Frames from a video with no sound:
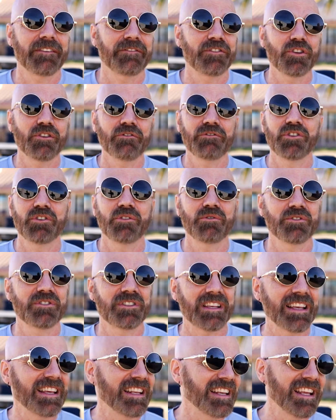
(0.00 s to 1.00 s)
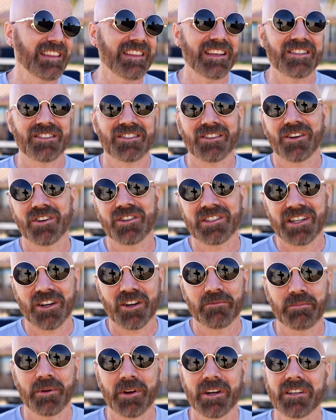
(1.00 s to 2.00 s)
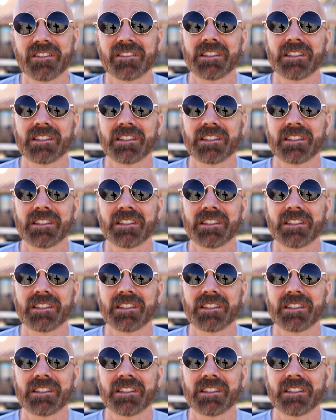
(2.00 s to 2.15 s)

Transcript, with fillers: If you've used any of these Star Shower products,